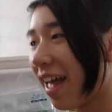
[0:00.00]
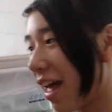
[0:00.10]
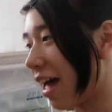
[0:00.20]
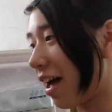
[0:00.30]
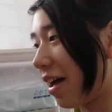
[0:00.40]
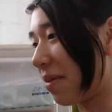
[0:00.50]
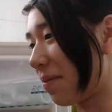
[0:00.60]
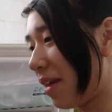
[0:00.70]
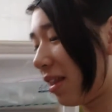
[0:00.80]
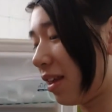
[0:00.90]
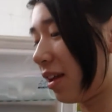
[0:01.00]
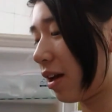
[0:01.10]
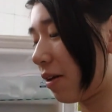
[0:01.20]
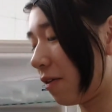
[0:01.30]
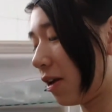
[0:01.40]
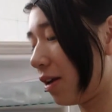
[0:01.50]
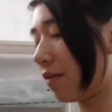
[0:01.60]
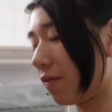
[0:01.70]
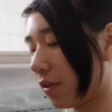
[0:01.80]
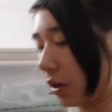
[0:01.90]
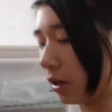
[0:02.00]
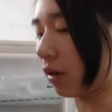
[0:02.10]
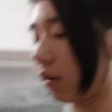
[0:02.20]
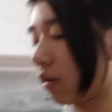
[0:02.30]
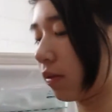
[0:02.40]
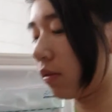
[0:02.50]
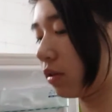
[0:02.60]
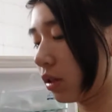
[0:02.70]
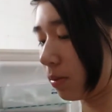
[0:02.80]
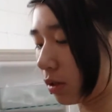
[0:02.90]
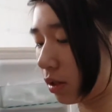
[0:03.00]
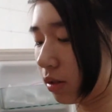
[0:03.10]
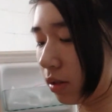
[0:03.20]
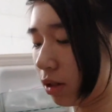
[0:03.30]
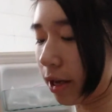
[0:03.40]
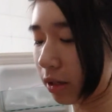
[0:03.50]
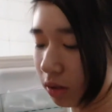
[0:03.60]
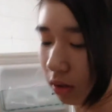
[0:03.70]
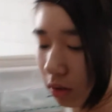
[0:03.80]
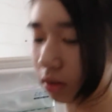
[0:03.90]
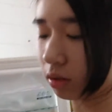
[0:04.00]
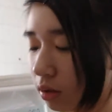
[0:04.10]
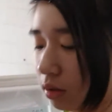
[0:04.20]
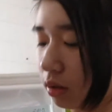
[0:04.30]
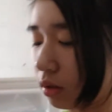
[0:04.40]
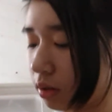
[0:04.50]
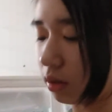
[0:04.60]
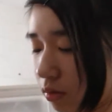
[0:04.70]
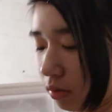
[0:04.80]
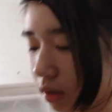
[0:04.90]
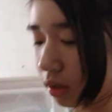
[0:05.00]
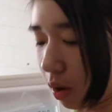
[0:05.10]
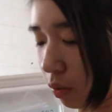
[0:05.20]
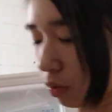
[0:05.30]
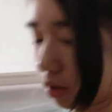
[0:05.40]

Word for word: um, and then I waited for the subject selection result